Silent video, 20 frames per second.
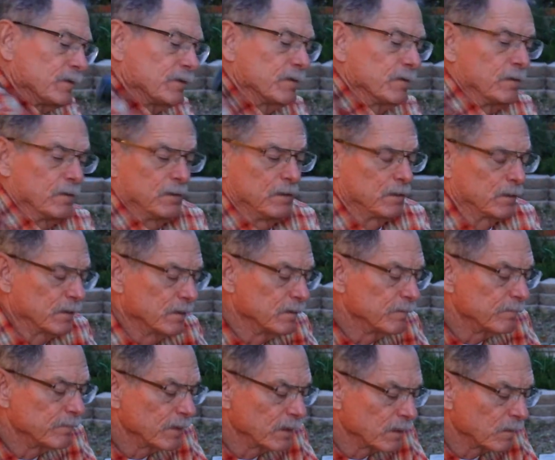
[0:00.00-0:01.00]
So I'll
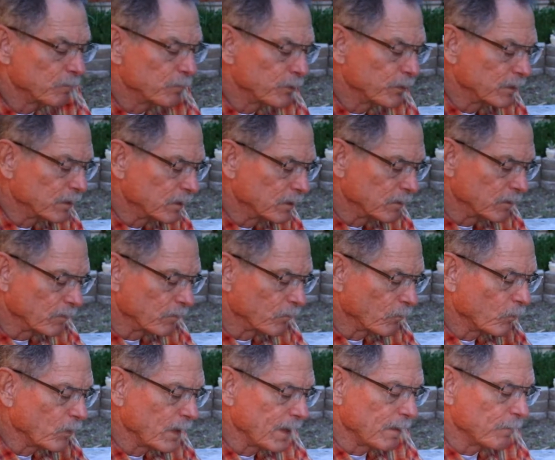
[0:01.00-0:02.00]
give that a pretty
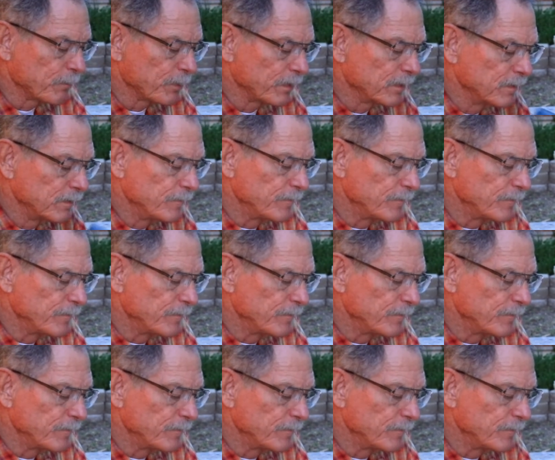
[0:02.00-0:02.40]
good whack